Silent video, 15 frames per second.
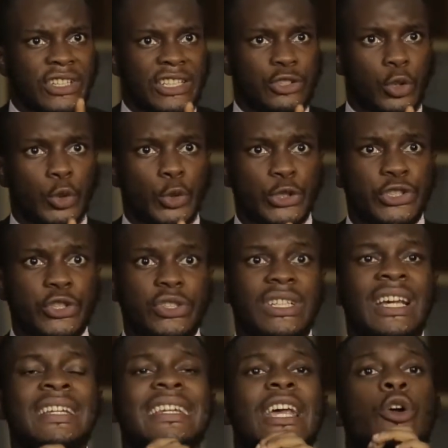resolution,
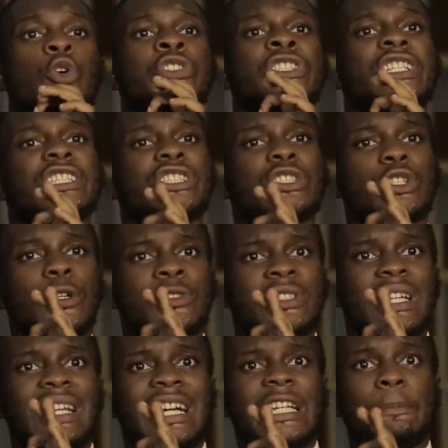negotiation of
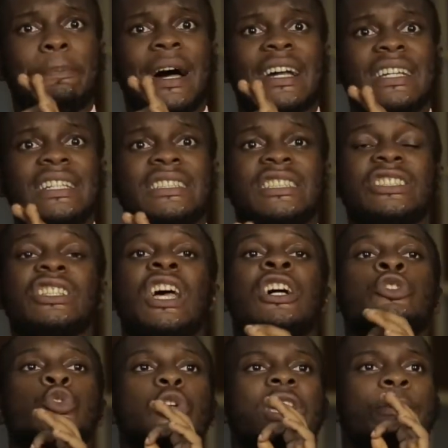salary packages,
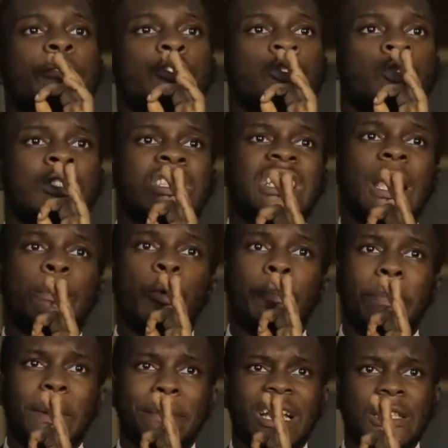to even suitable
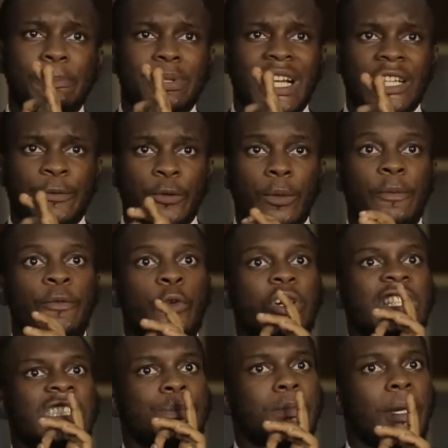payment platform for
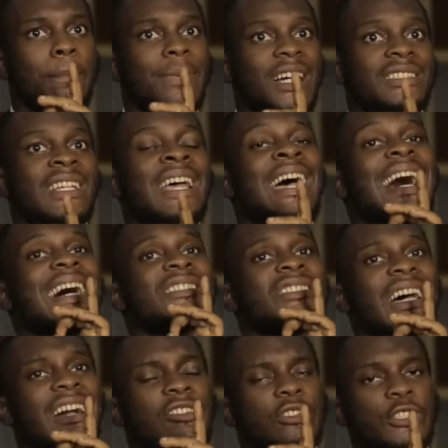its members as
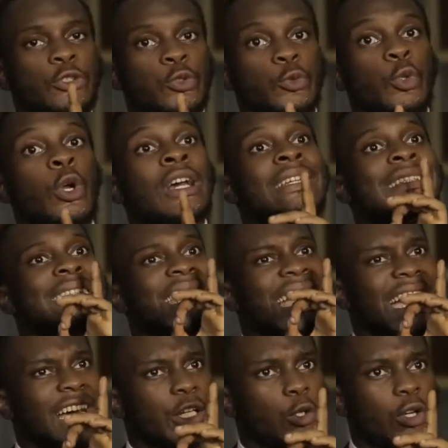agreed through
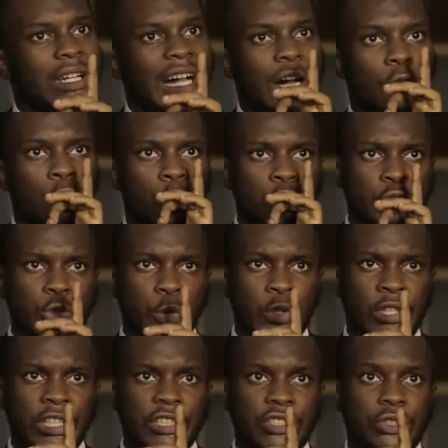dialogue and
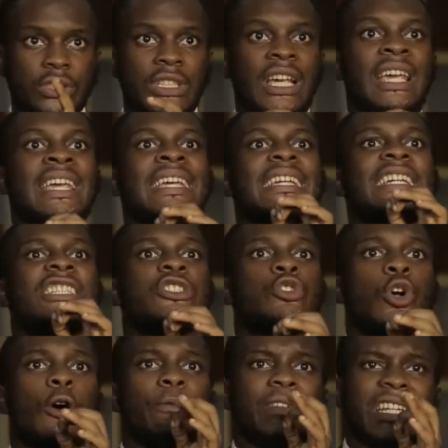consultation. Each
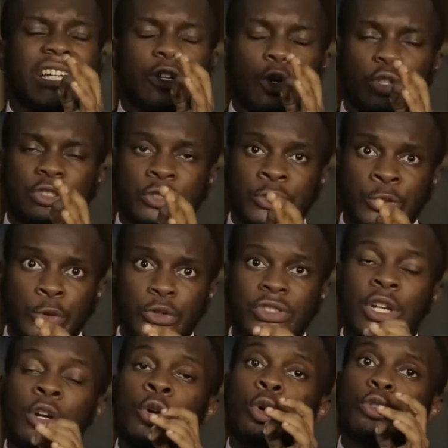governing council
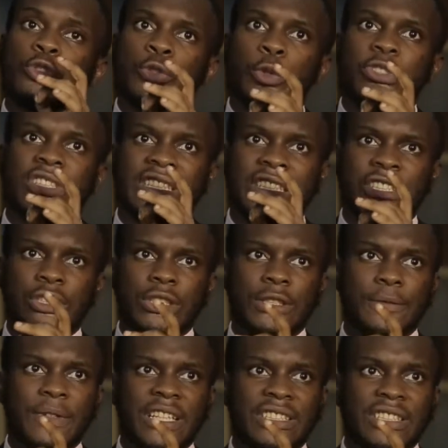controls its
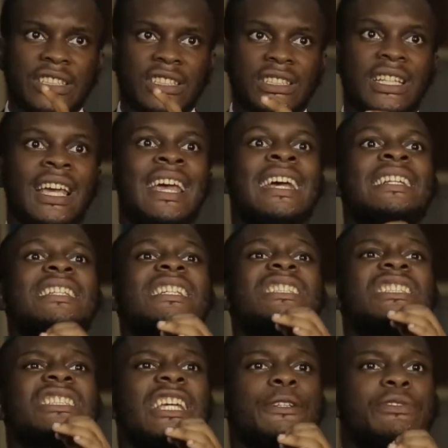university. This
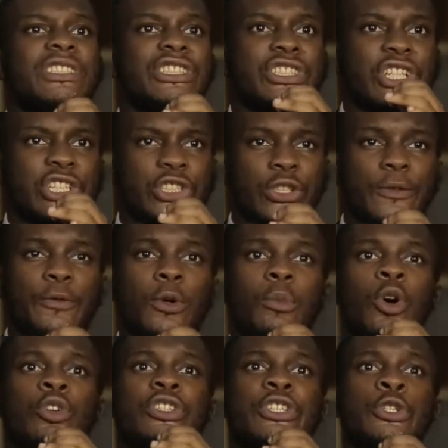saves the nation from
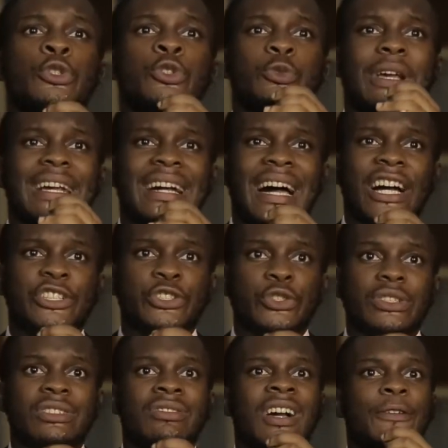undue strike
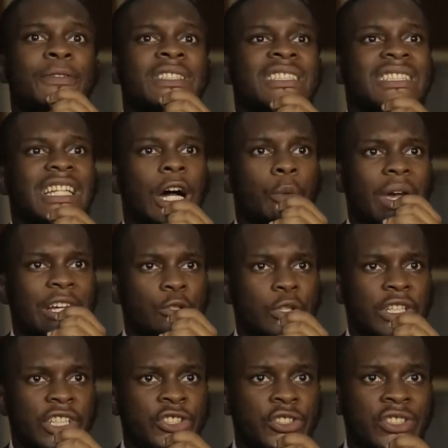action ravaging our
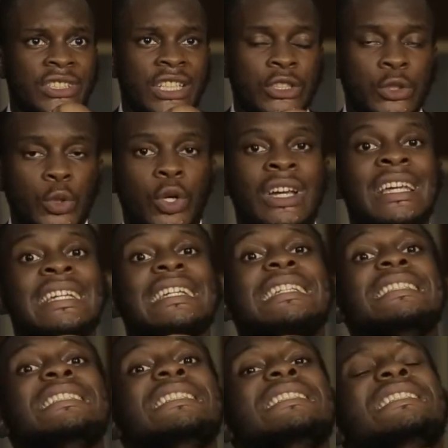education sector
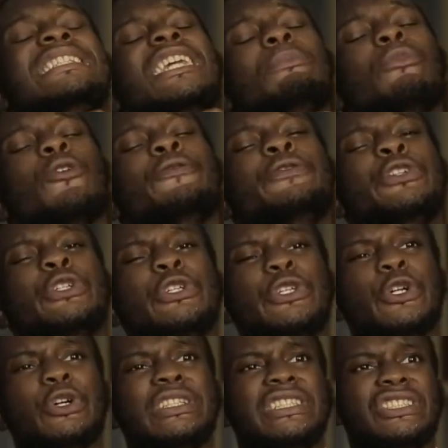in the name of
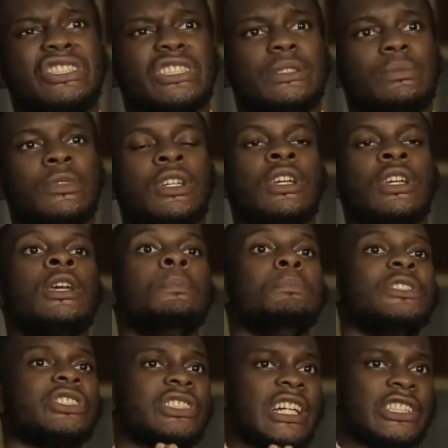unionism.
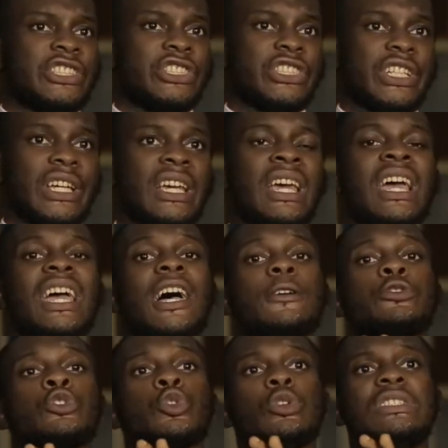Mr. Chair, I
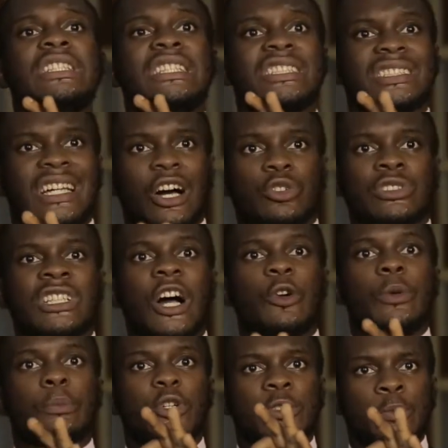have shown this House that we
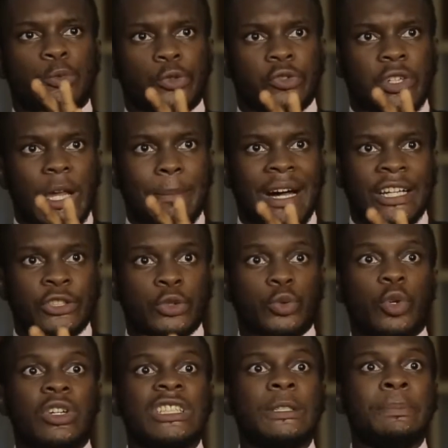must proscribe ASUU
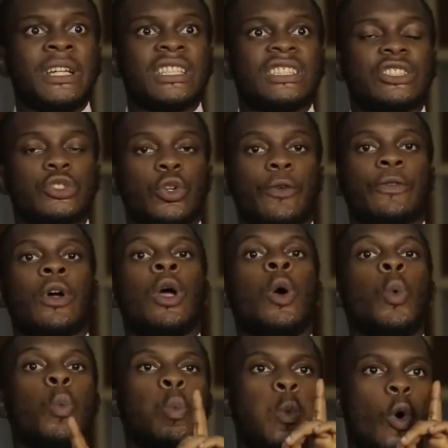on the basis of
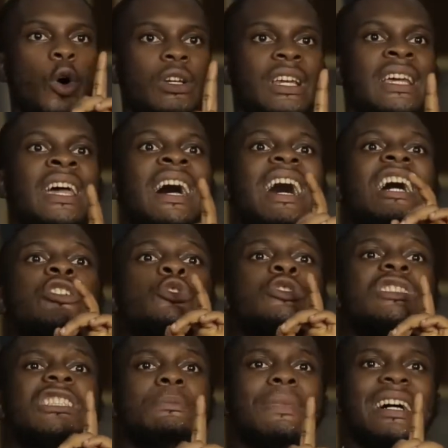1. ASUU's
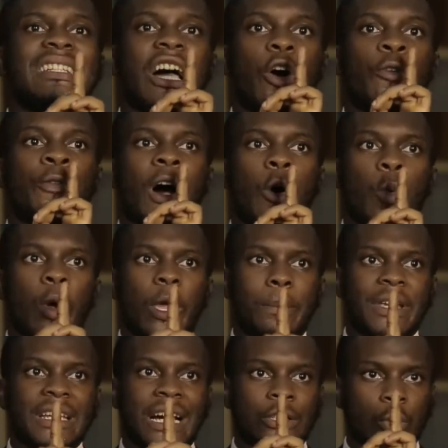demands are
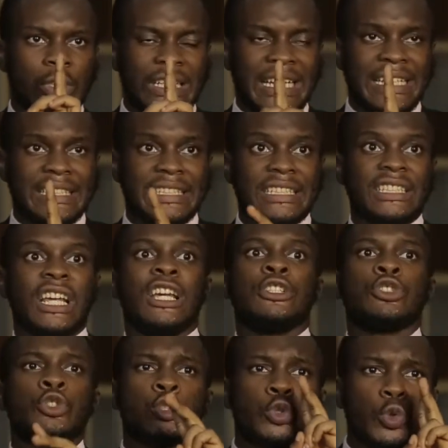overwhelming and unending.
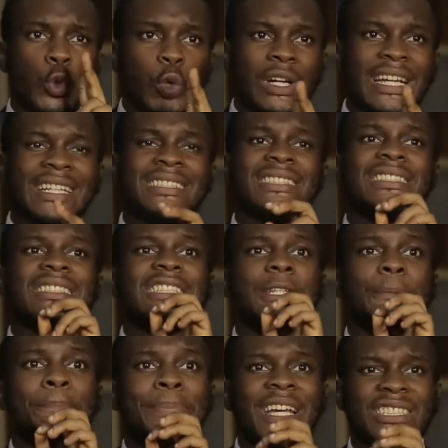2. It is in the
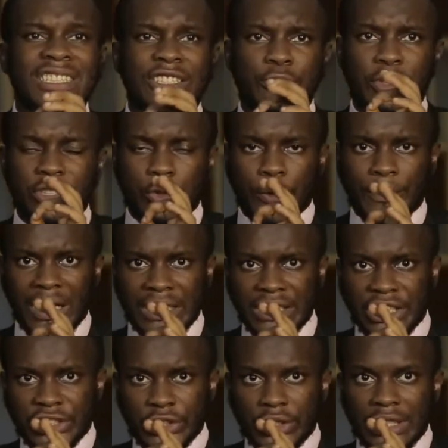best interest of our
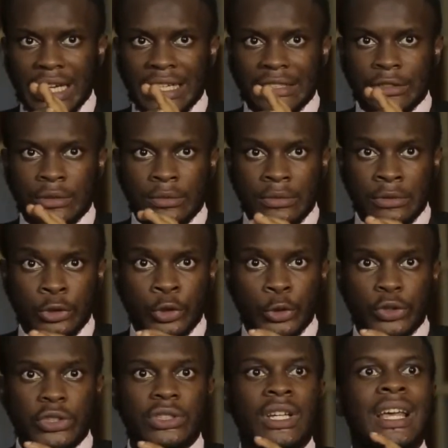nation and
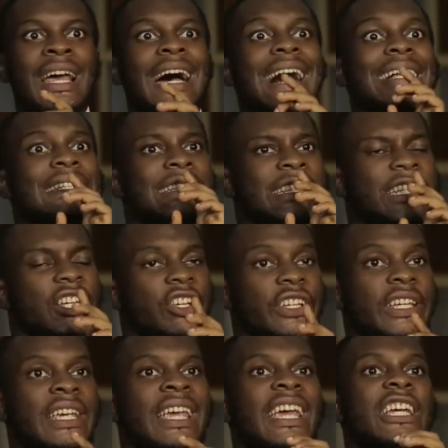youth. And 3.
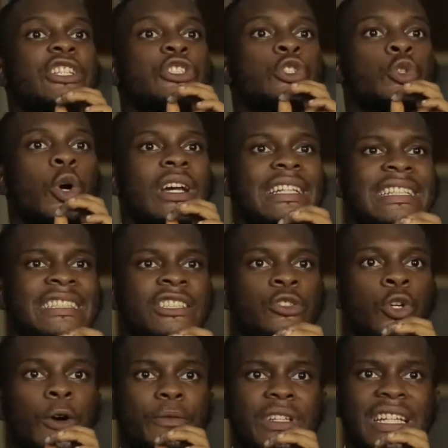Ensure each
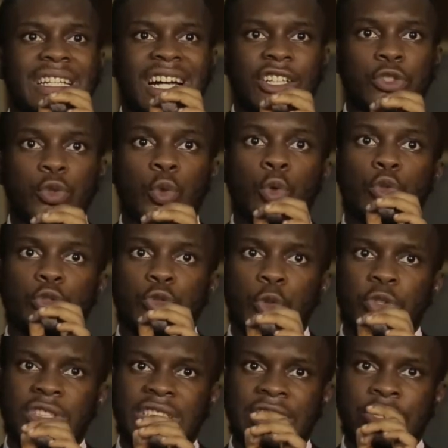governing council
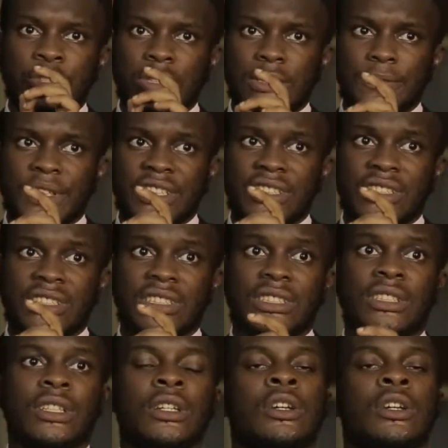controls its university.